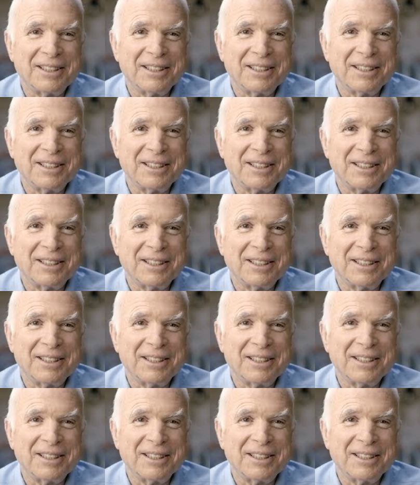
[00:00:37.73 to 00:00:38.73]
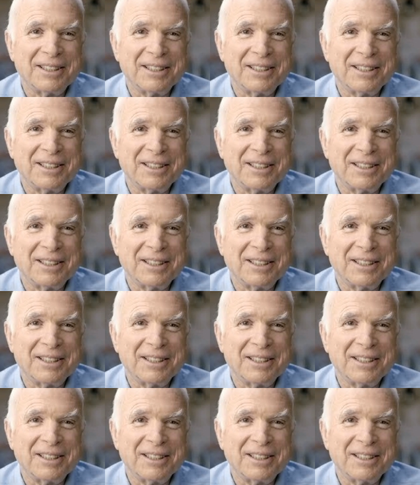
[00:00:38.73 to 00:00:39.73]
(silence)